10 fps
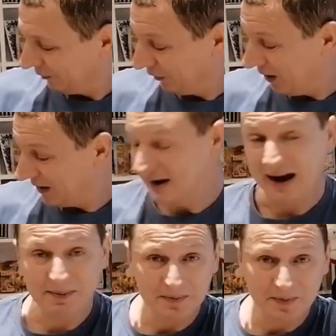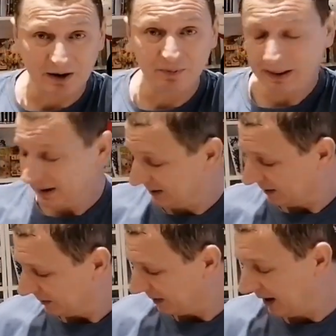The third game I've
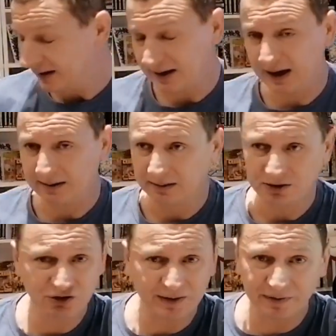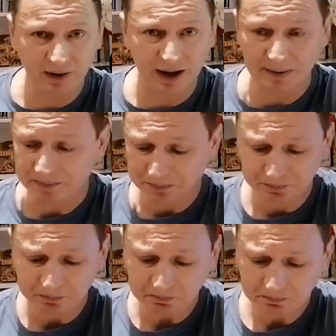picked is a dreadful game.
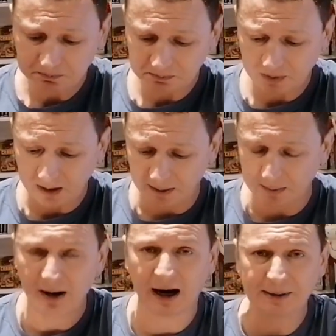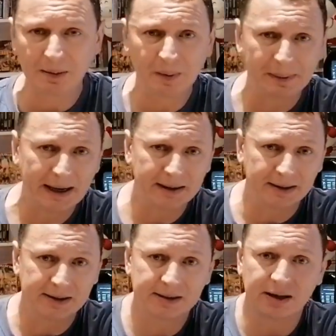I remember
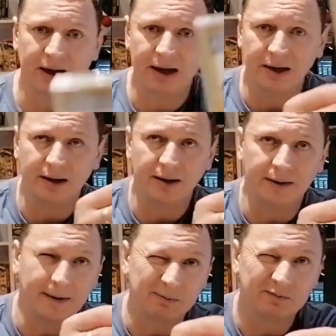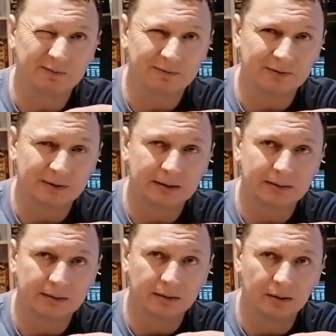buying this in
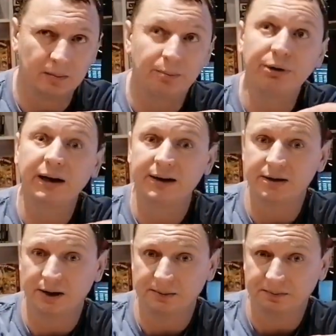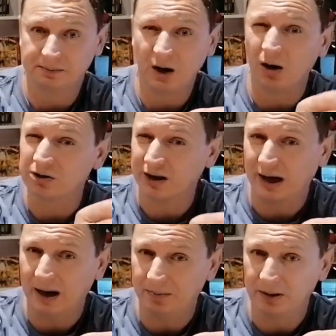Bridlington or
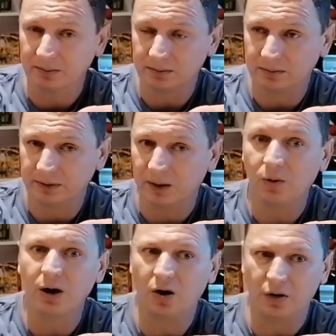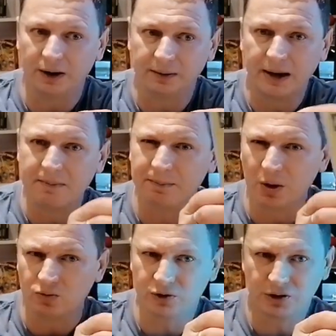Scarborough. Yeah, one or other, in
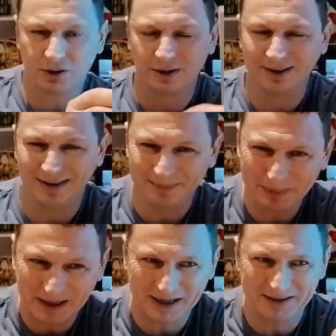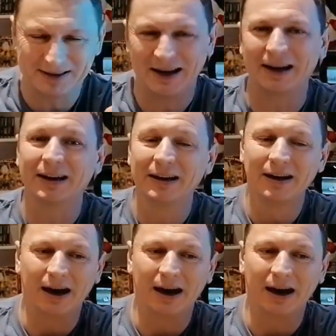Boots, back in the day.